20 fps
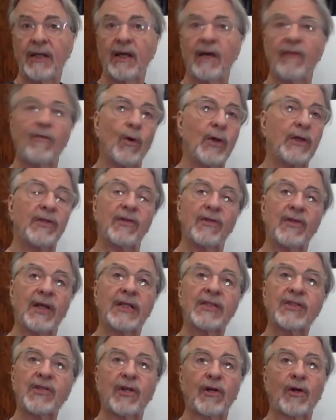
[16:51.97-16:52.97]
avoid the
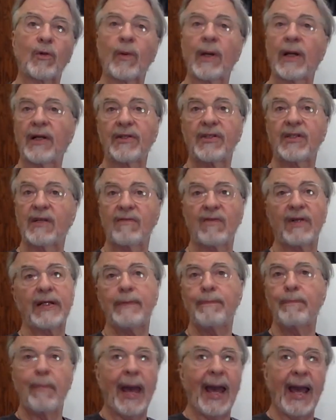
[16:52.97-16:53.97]
things that are relatively
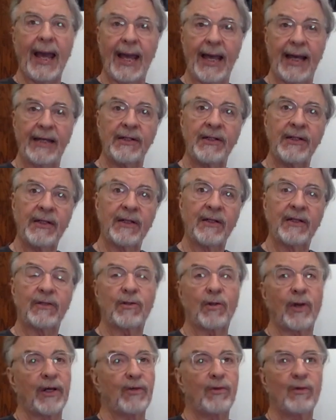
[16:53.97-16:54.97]
bad,
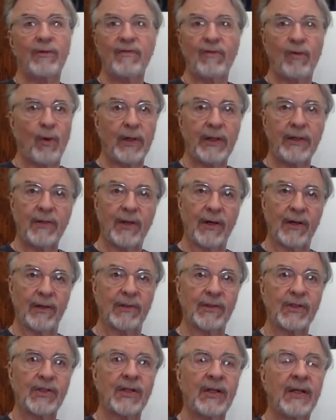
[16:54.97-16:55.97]
try to avoid
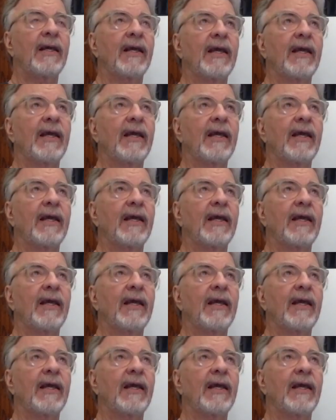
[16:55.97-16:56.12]
those.